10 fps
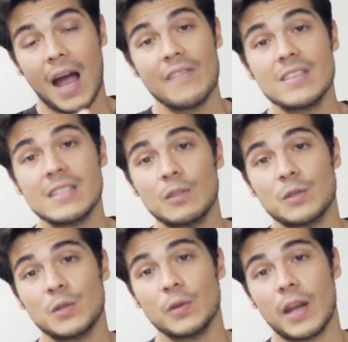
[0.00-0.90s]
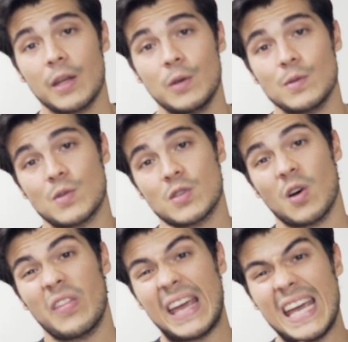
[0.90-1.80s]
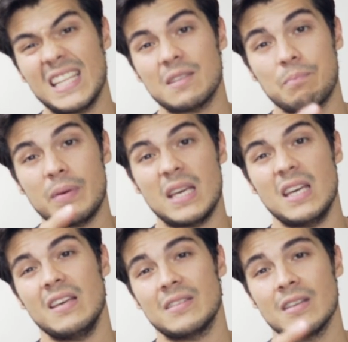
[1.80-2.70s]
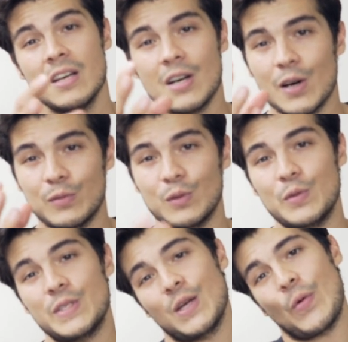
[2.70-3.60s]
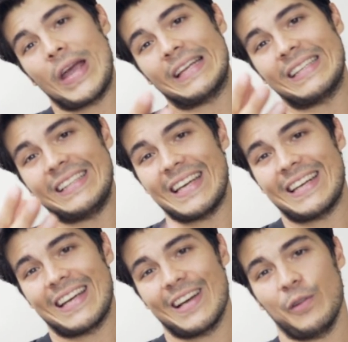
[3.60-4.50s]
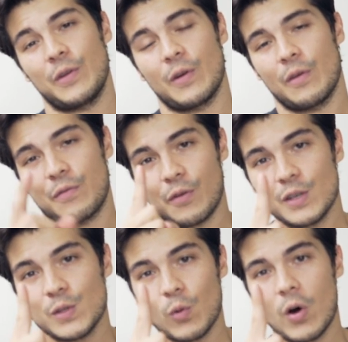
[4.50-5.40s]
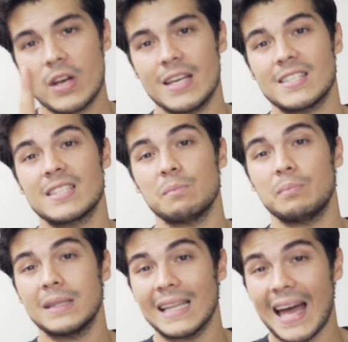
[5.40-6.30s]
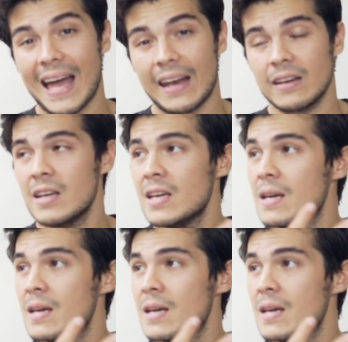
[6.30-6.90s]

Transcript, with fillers: I have this little tool that I use which is called the 8 P's of losing weight and getting healthier. The first one is to plan.